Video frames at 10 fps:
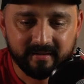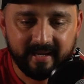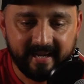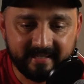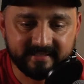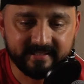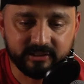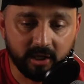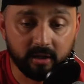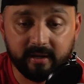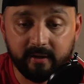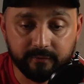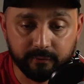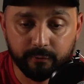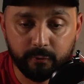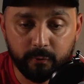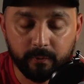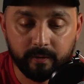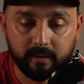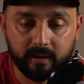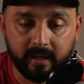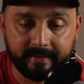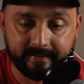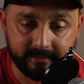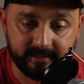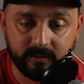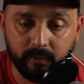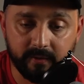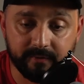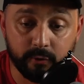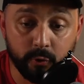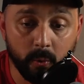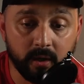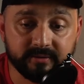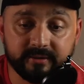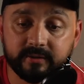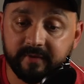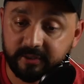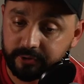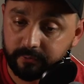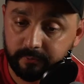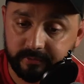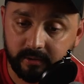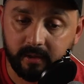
Is it talking through and dealing with the nuances of issues